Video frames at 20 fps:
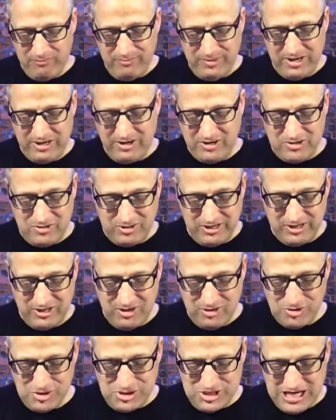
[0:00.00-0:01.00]
a miracle in
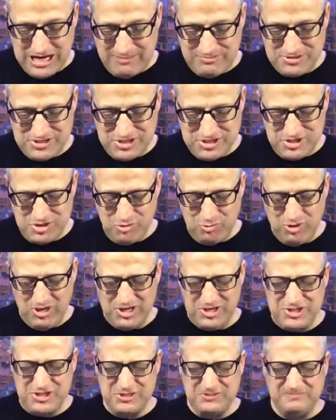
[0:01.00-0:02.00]
her job
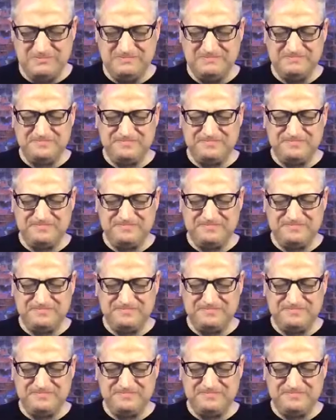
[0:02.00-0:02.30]
situation.